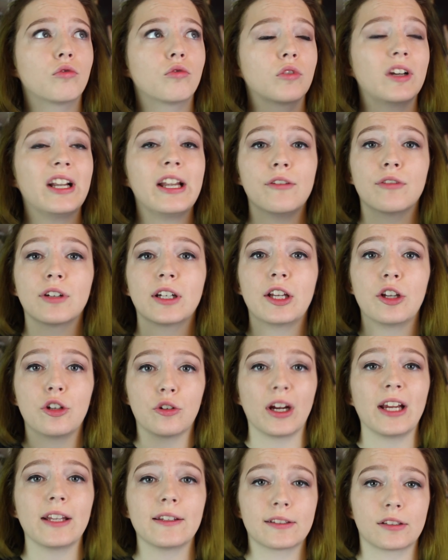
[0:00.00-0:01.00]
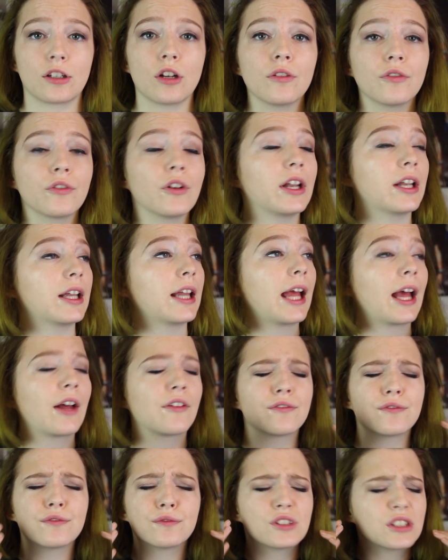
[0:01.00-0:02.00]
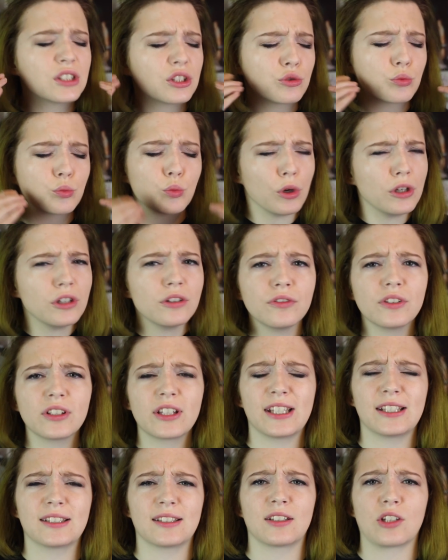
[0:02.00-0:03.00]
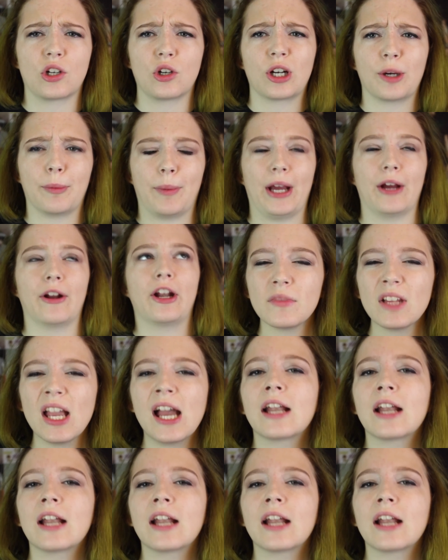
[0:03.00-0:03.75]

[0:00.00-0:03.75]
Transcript: really, really great stuff, and they have such wonderful things to talk about.